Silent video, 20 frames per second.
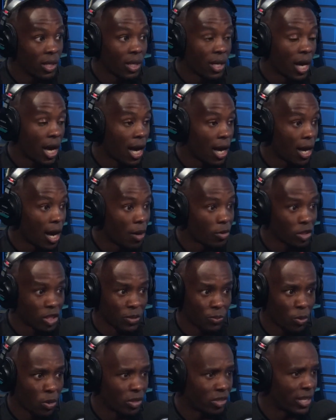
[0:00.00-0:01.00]
I was a
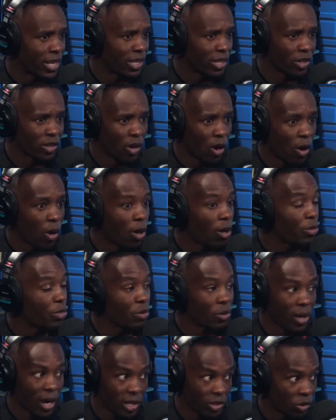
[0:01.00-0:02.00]
sports anchor all
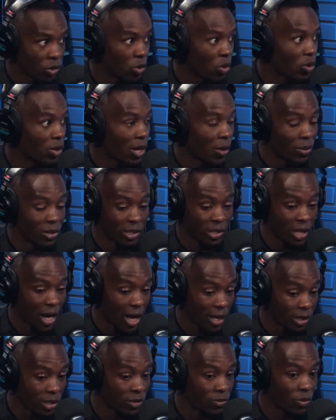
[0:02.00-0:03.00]
through high school. I went to
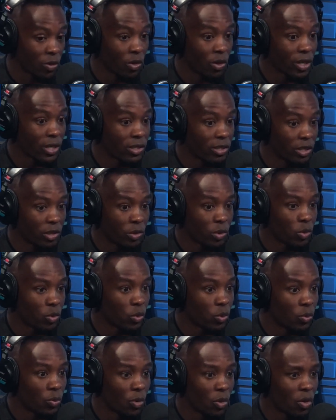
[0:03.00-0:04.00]
college for it to
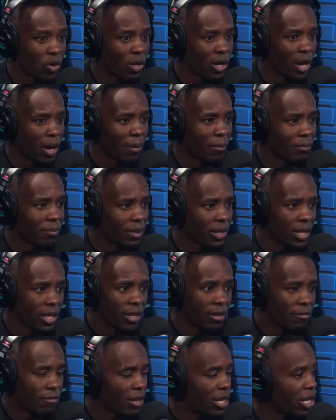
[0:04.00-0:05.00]
do more
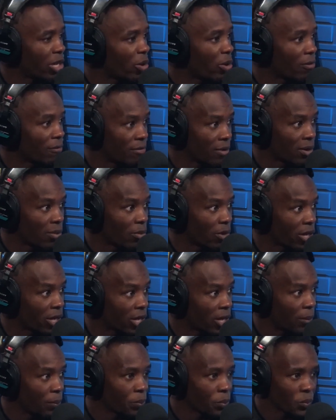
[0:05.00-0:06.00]
video and film
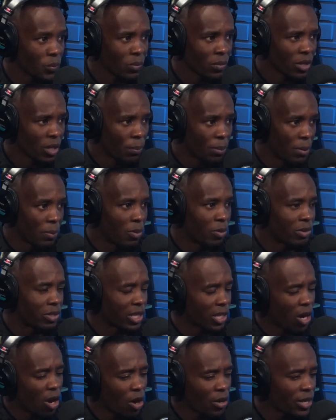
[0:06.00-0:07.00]
work. People was
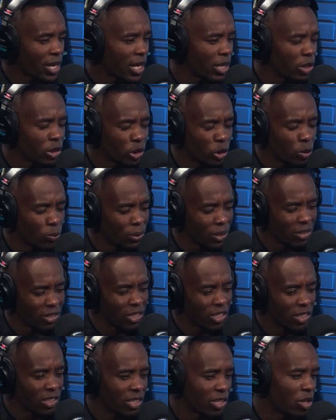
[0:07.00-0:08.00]
like, oh yeah, you should do
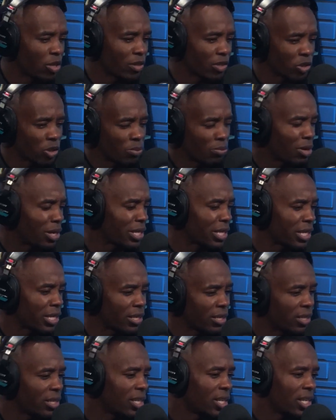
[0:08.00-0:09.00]
business. You know, there's no money
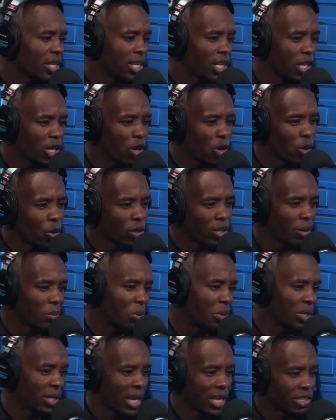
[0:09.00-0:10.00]
in, you know,
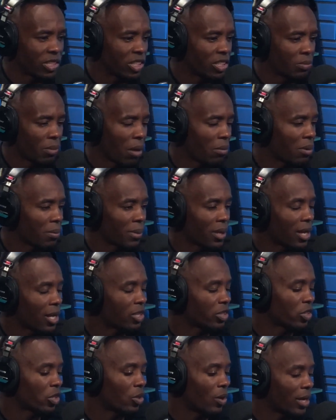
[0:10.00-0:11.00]
communications, blah, blah, blah.
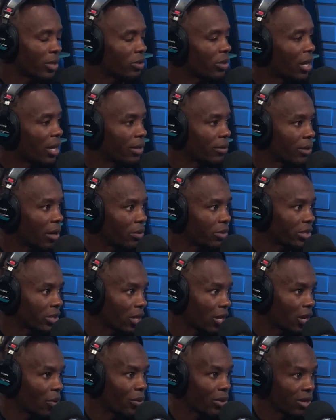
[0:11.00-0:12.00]
So I was like, all
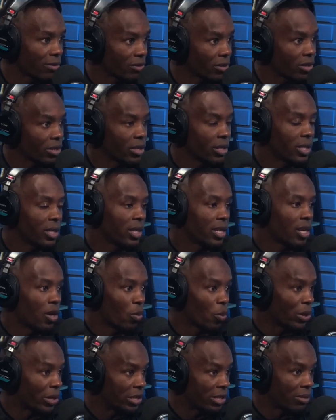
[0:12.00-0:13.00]
right, whatever.
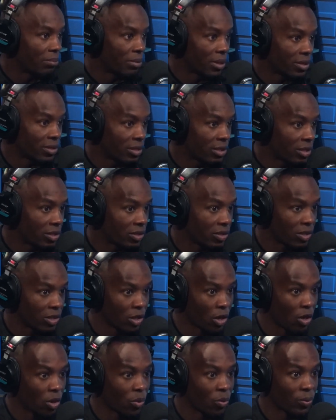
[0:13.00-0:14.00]
Went and did business. You
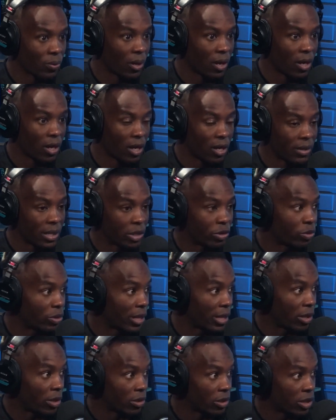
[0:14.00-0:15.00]
know,
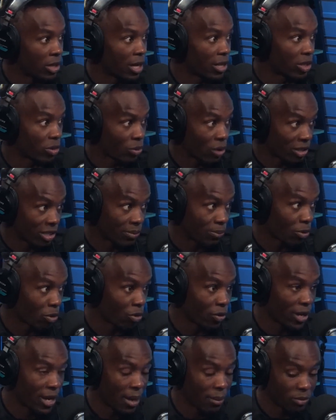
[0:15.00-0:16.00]
they cut the wrestling
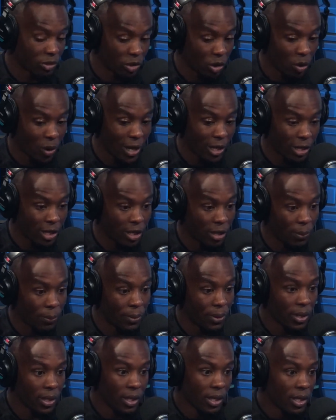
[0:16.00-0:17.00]
program. So I ended up,
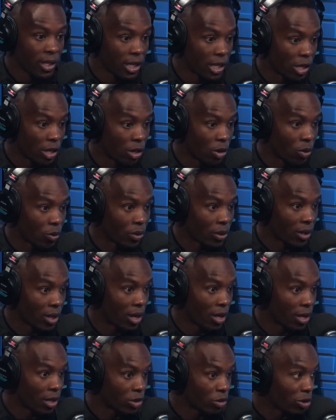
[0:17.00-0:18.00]
you know,
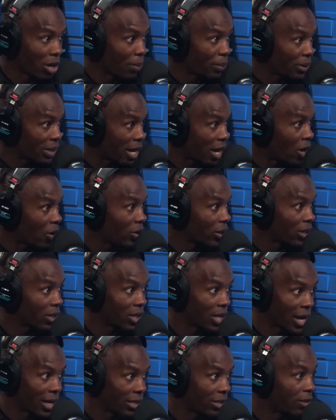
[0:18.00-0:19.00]
dropping out,
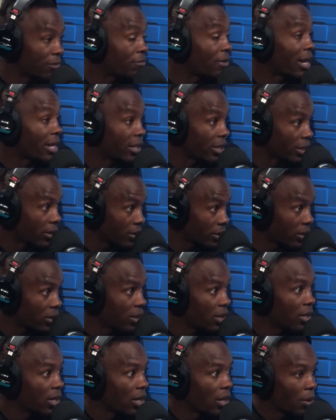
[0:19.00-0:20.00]
got into fighting.
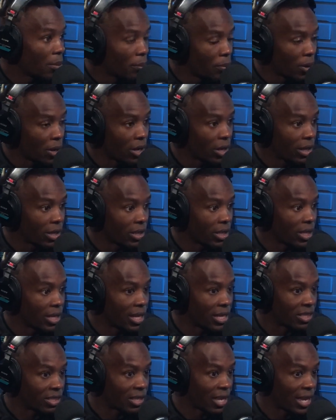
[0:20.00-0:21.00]
But
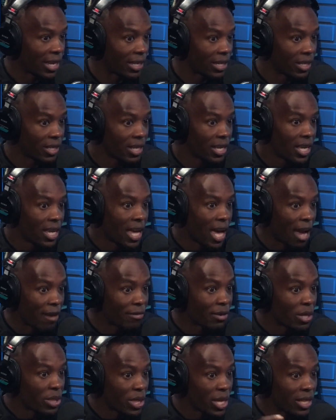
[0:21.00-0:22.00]
it's like
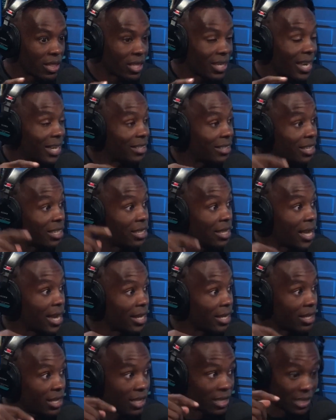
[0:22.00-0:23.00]
everything that I did
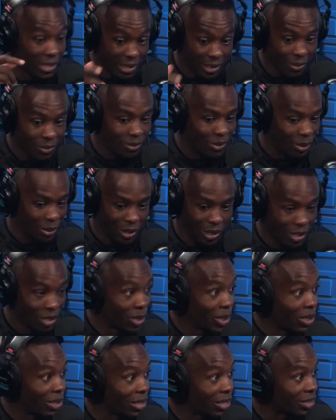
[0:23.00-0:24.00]
then,
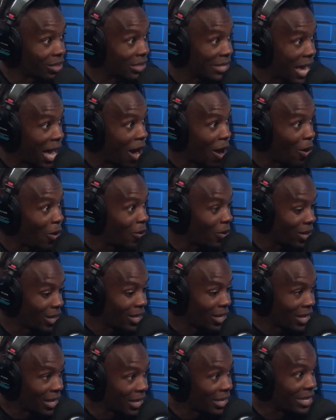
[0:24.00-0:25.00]
look at this. Now
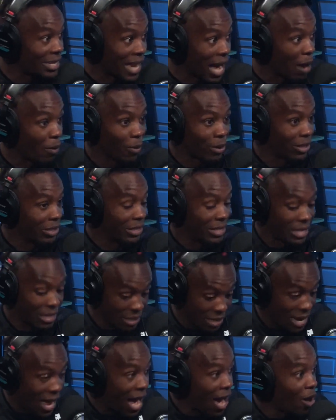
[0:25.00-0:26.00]

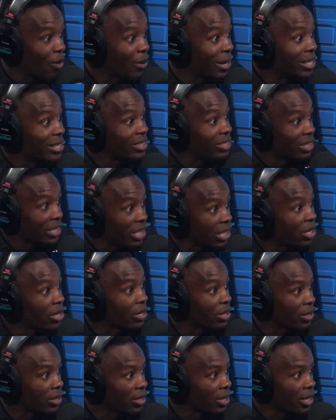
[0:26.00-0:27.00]
is
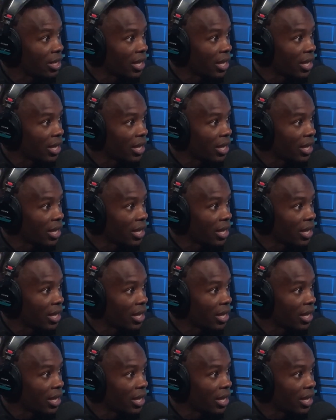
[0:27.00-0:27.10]
here.